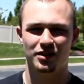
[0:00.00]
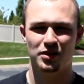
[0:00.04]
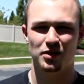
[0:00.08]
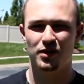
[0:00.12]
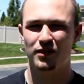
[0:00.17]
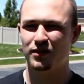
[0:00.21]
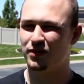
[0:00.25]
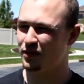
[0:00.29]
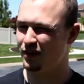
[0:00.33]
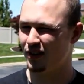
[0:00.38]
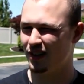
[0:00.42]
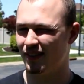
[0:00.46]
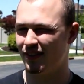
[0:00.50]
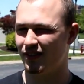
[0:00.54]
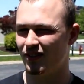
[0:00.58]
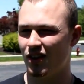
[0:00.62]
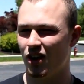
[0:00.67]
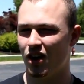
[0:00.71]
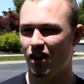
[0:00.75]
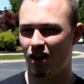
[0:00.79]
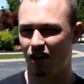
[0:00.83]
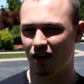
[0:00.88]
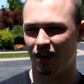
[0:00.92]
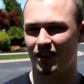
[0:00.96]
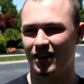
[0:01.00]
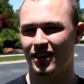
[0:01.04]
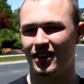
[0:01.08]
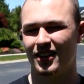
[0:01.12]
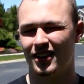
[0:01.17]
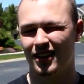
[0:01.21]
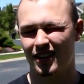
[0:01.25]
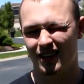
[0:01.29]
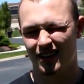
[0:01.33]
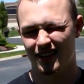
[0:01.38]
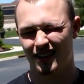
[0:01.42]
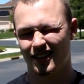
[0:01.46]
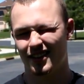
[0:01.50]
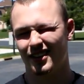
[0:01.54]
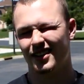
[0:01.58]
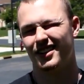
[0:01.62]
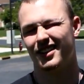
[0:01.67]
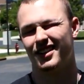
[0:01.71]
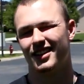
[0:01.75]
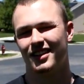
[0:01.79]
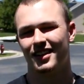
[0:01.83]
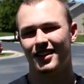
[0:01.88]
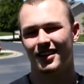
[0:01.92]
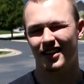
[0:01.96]
do it for the vlog. You
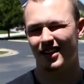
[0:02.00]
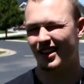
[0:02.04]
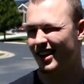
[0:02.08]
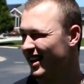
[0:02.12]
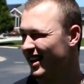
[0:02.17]
right.